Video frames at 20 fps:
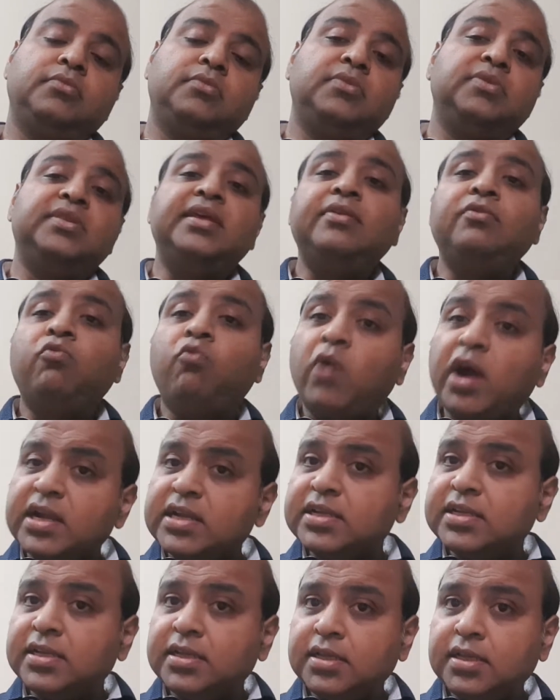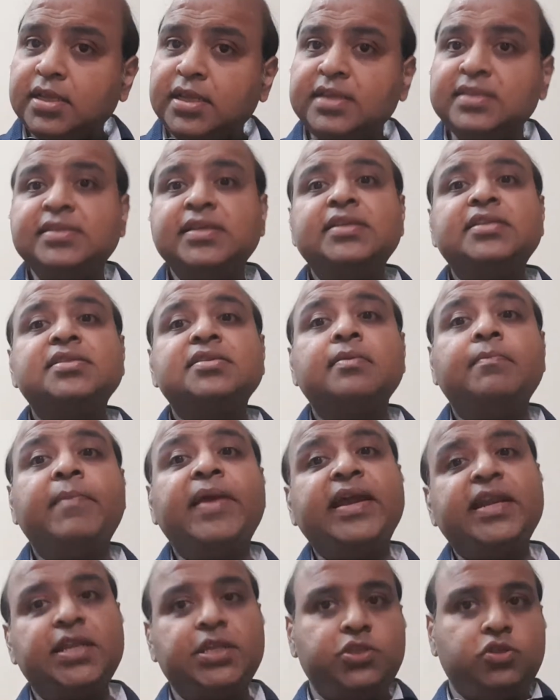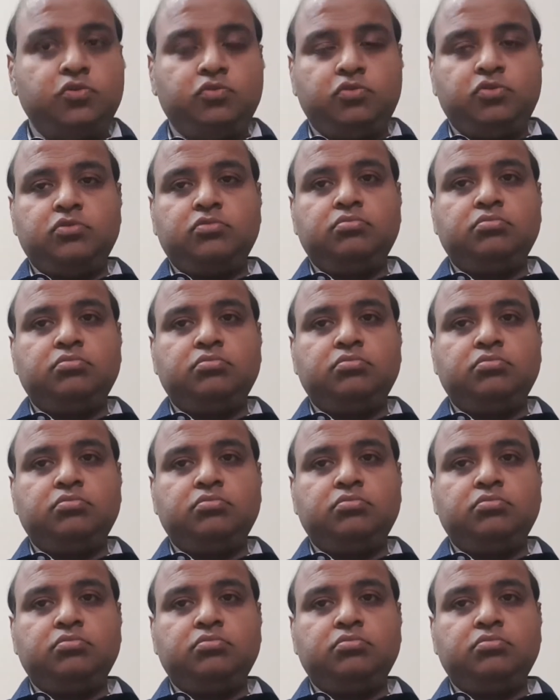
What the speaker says: then what is its magnitude?